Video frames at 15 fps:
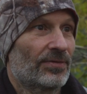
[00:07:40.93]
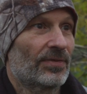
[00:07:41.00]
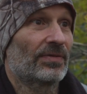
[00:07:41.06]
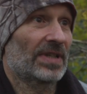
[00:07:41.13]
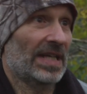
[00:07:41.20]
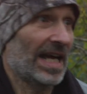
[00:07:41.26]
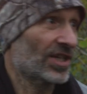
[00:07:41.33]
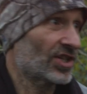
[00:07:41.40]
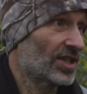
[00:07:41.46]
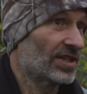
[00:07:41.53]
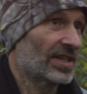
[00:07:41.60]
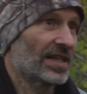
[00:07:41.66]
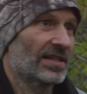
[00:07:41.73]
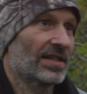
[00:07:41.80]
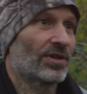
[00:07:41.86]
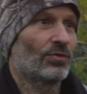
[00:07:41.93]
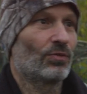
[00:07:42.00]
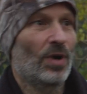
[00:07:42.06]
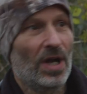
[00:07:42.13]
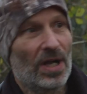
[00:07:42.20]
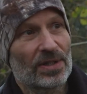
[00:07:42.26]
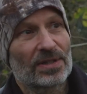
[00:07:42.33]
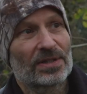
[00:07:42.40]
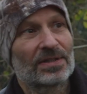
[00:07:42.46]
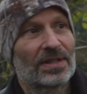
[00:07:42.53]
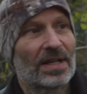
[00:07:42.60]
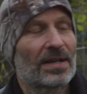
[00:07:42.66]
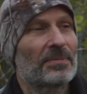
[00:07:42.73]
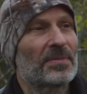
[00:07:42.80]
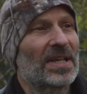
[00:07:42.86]
of catching things in the wild. And,
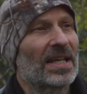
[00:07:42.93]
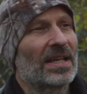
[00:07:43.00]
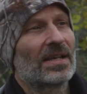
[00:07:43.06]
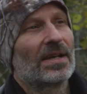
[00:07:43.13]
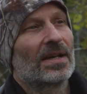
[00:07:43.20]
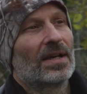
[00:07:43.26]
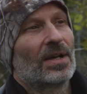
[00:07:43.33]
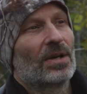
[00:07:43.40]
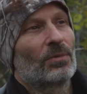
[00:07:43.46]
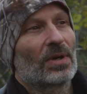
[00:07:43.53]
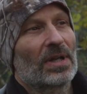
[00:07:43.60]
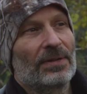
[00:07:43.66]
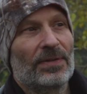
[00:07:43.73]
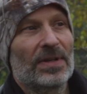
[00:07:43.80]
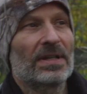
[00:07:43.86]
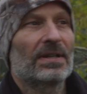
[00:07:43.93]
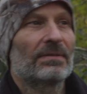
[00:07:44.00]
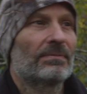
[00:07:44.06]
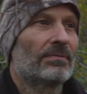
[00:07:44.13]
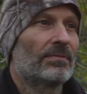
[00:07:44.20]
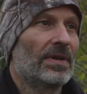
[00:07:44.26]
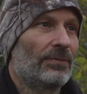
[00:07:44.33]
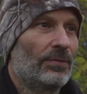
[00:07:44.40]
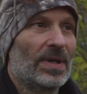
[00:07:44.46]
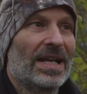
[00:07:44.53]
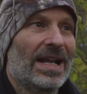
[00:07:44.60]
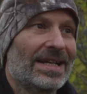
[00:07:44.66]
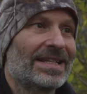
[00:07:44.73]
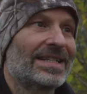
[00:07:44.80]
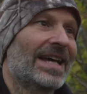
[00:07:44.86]
and I'm thinking, well, if, it, if we'd
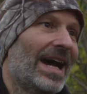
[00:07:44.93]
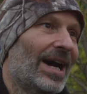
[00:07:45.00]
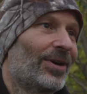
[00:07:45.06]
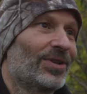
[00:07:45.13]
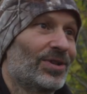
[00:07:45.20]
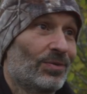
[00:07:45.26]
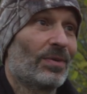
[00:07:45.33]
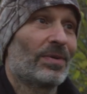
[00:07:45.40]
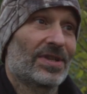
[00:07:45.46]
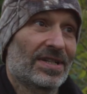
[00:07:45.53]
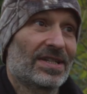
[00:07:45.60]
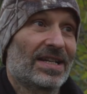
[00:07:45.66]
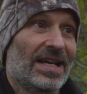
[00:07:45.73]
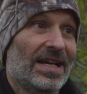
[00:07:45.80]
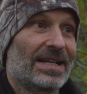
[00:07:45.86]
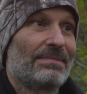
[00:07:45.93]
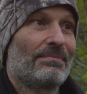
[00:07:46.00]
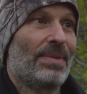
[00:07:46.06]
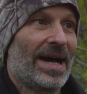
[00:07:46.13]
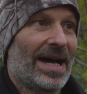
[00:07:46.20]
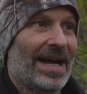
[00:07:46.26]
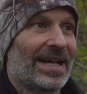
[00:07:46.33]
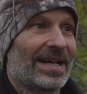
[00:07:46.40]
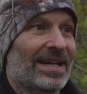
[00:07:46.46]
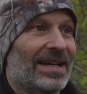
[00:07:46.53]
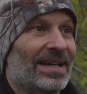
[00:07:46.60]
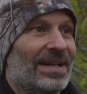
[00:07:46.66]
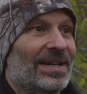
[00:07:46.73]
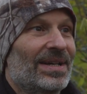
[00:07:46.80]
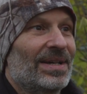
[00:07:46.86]
let it out, you'd want us to get it back.
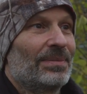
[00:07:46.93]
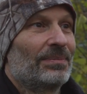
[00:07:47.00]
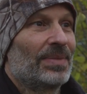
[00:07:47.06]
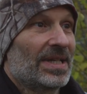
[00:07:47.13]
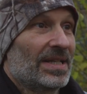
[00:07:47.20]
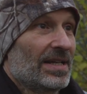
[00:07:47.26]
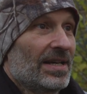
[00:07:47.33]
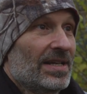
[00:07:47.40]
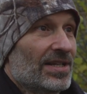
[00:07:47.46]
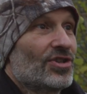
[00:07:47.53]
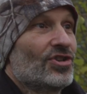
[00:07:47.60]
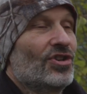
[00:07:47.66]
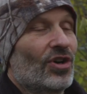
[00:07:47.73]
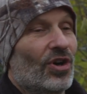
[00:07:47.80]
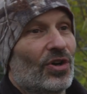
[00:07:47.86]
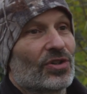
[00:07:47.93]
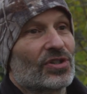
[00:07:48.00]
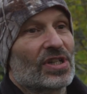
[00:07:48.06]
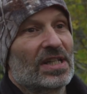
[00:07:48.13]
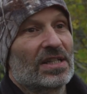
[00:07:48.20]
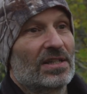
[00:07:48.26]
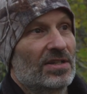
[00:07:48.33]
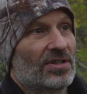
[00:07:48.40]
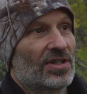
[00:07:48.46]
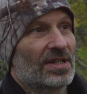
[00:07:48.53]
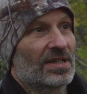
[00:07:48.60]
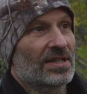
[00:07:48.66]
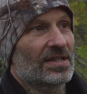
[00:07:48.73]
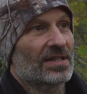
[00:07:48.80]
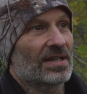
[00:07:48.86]
Yeah. Because, and it's not
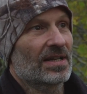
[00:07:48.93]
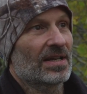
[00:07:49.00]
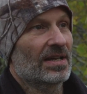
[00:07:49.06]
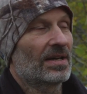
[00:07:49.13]
indigenous.